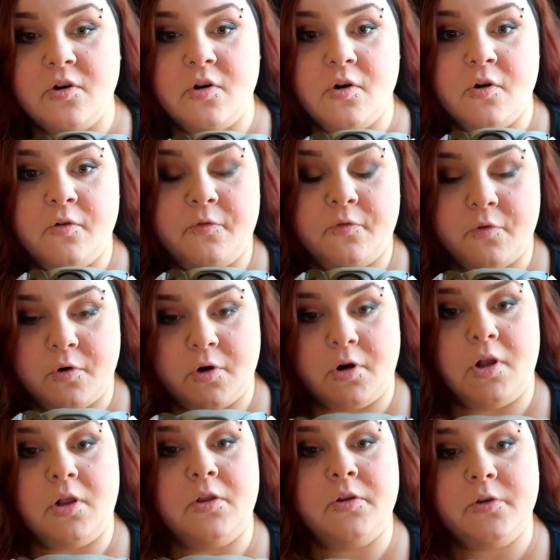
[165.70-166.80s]
for a
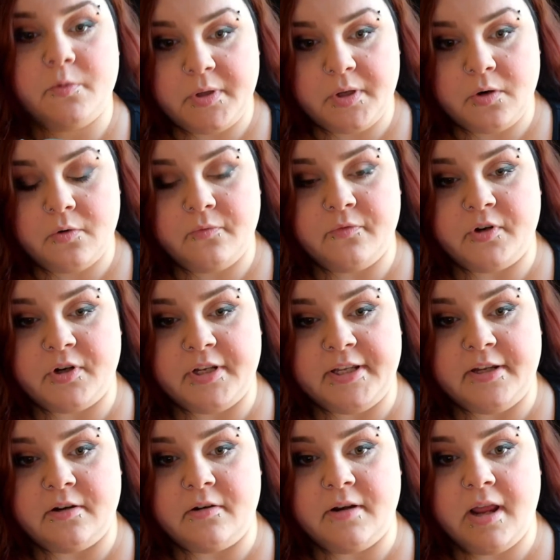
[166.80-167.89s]
little bit over a
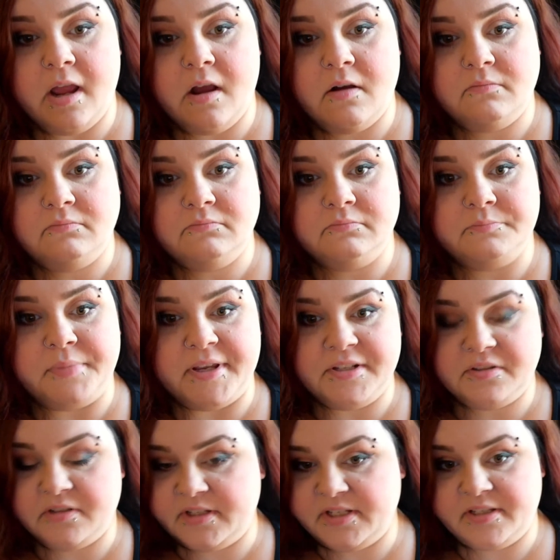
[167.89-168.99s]
year now,
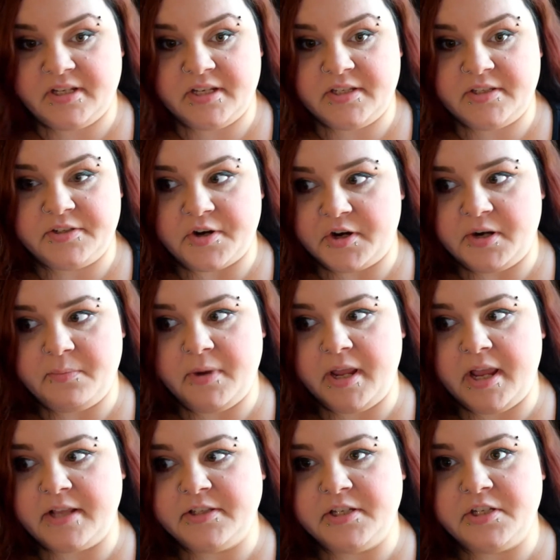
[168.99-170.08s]
basically since I started my
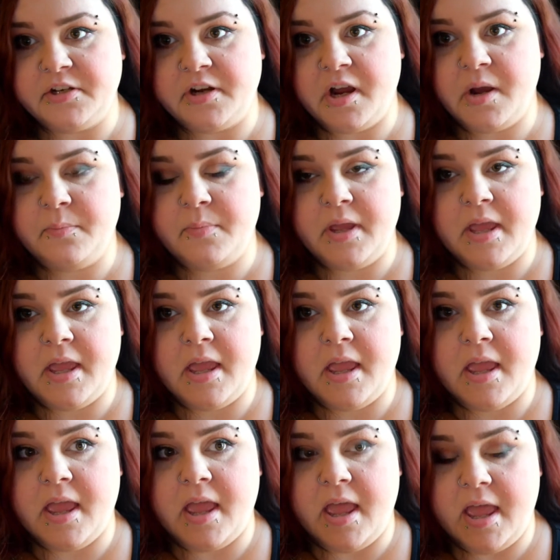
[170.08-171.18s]
Etsy shop,
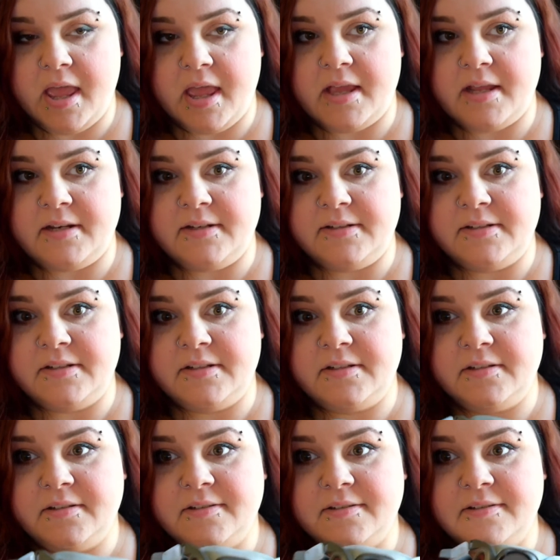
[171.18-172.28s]
and
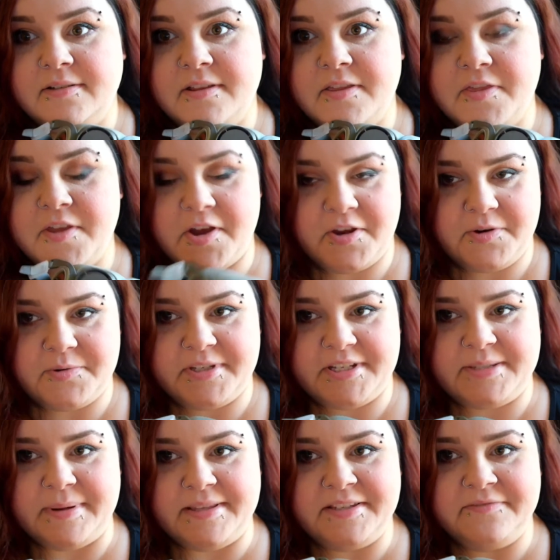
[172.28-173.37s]
thought it was
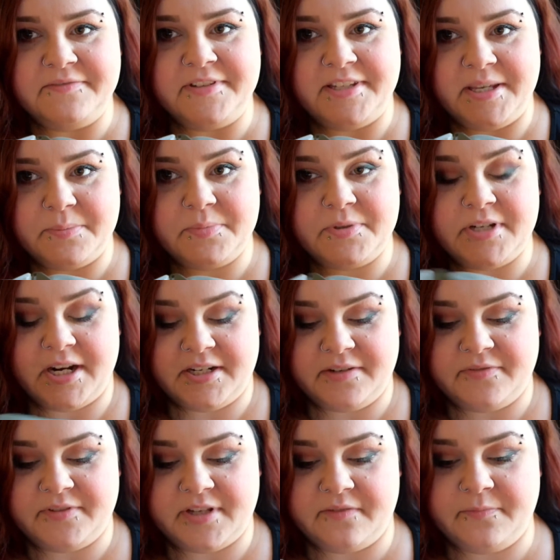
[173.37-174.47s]
expensive to get protective
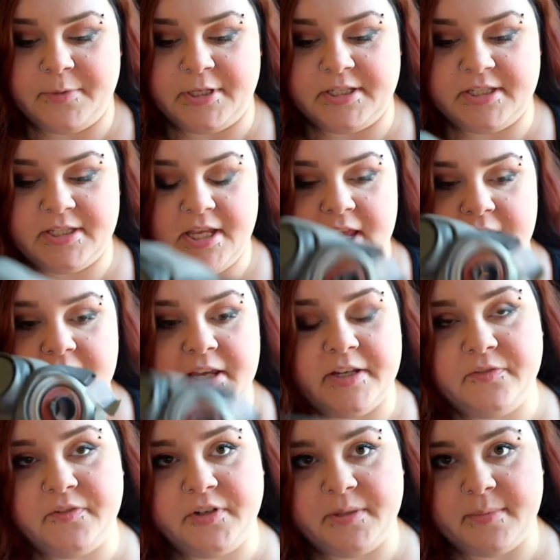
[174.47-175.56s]
stuff, because if you're
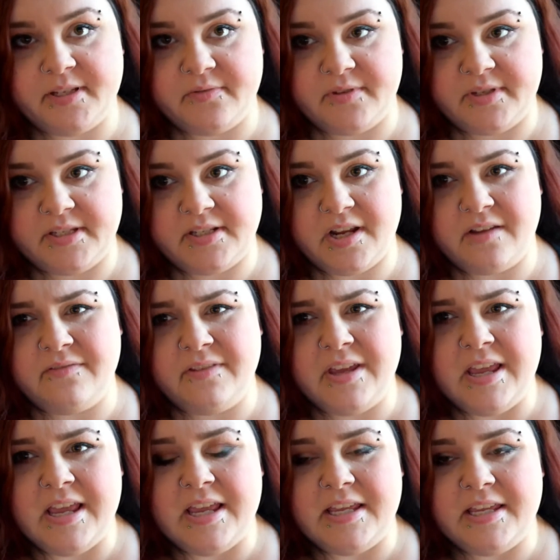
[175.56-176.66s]
gonna mess with this stuff,
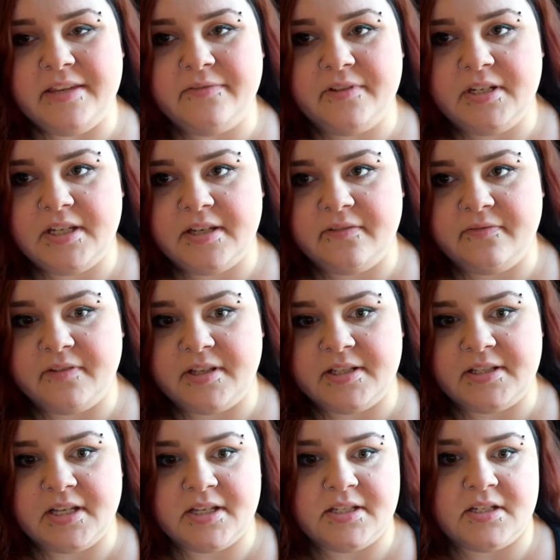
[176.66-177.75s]
even if it
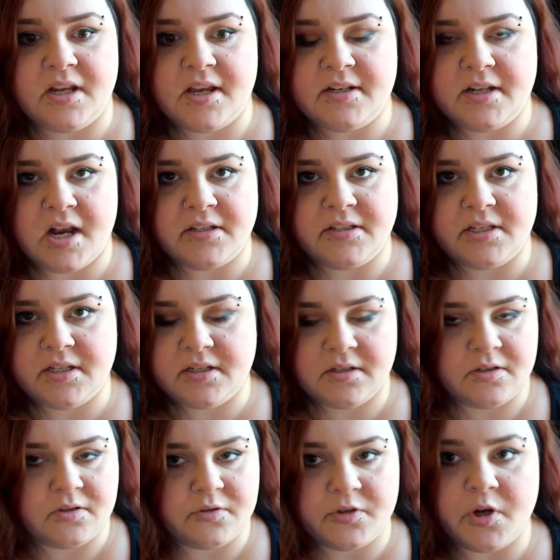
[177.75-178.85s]
says non-toxic,
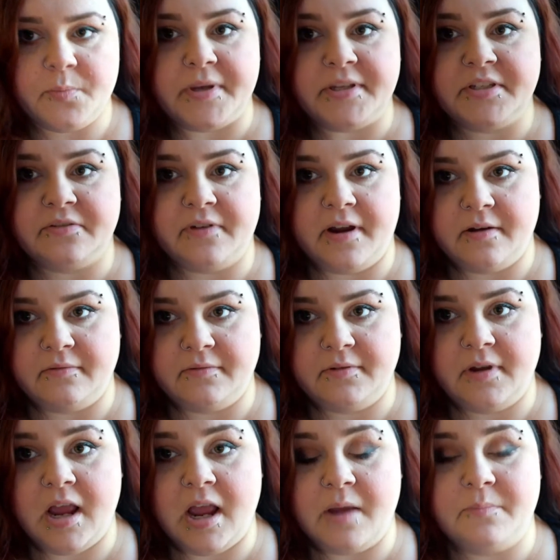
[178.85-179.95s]
don't mess around.
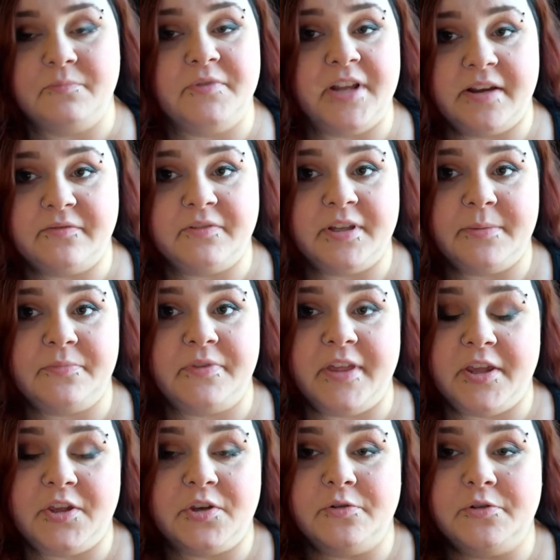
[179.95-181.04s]
I definitely think you should